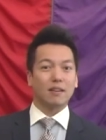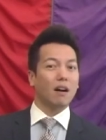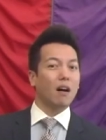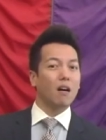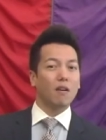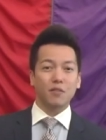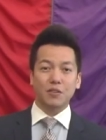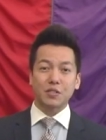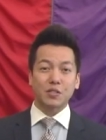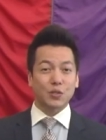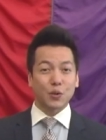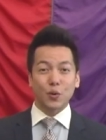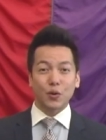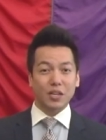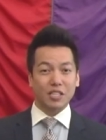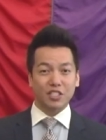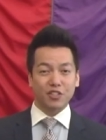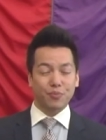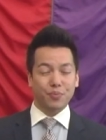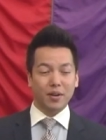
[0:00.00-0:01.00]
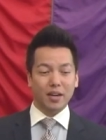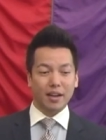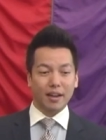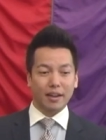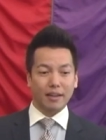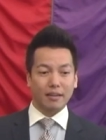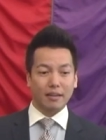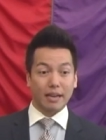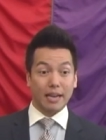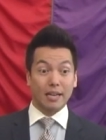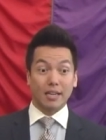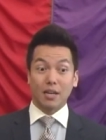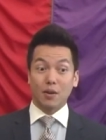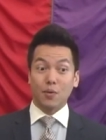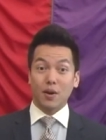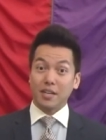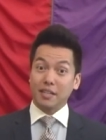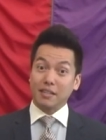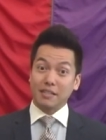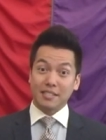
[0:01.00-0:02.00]
all the stories of Pride, and I
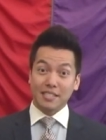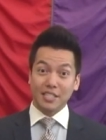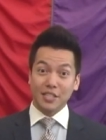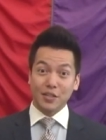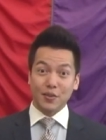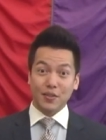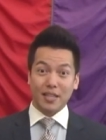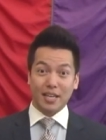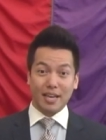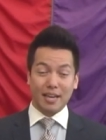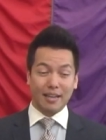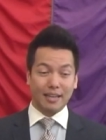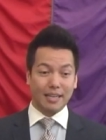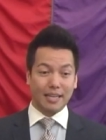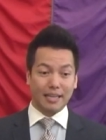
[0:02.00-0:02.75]
want to continue that.